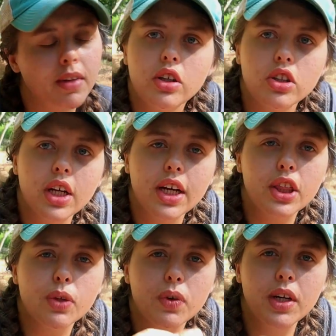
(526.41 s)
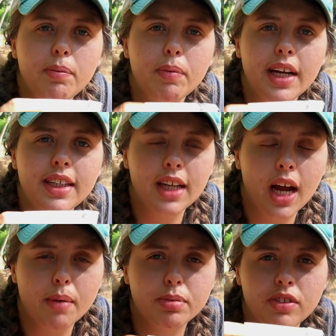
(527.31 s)
There's like 3 main
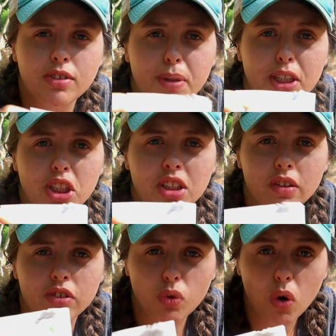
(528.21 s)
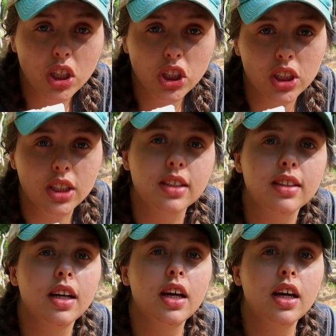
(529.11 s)
types of species of squashes